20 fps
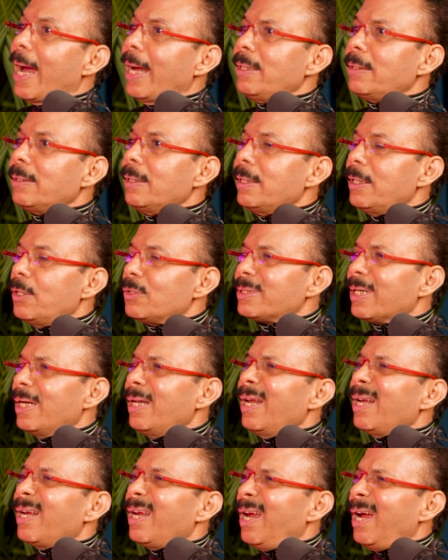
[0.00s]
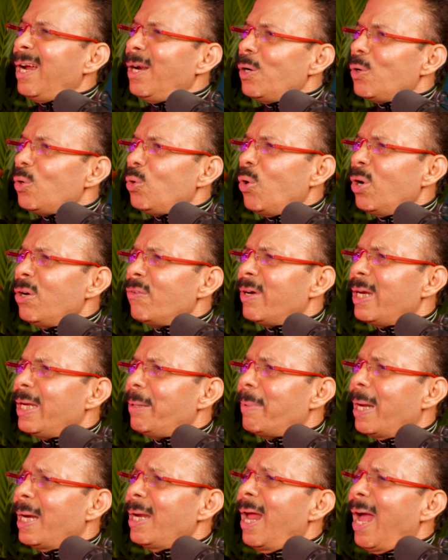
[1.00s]
And you say, don't
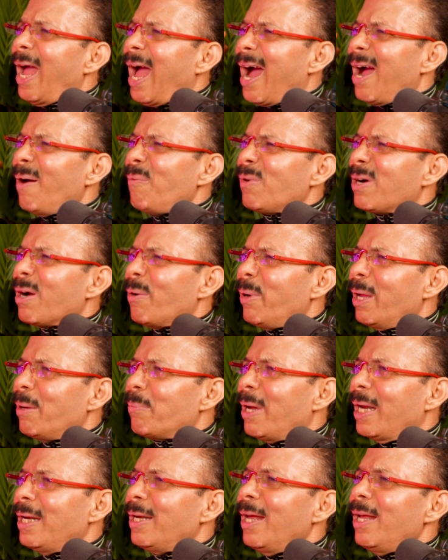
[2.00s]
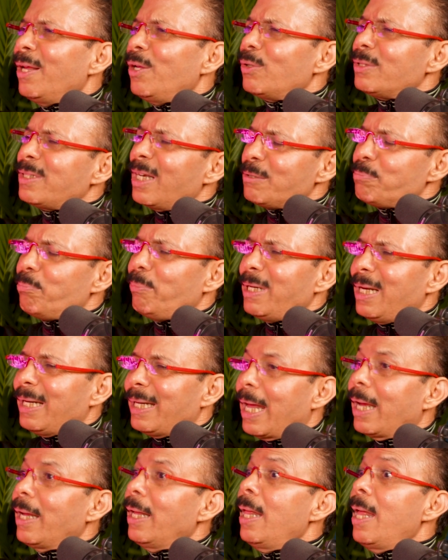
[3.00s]
worry, man. I'm coming, man. So just
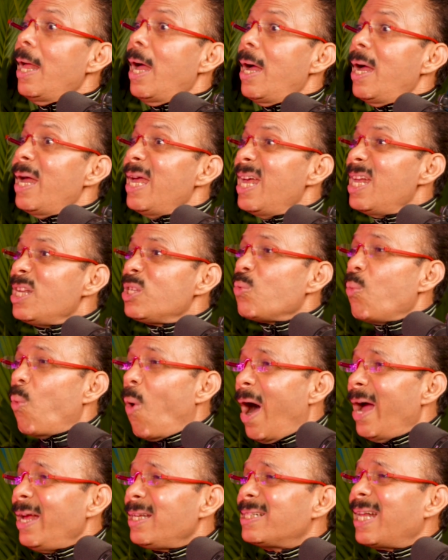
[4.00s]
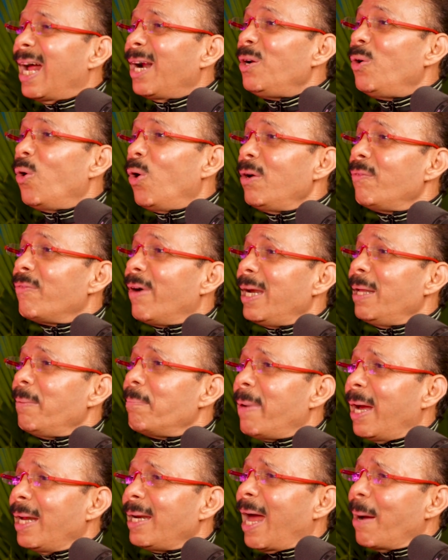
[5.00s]
mean like, his voice that, don't
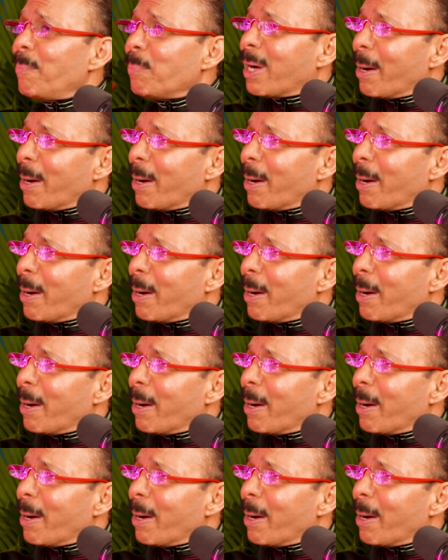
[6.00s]
worry, man.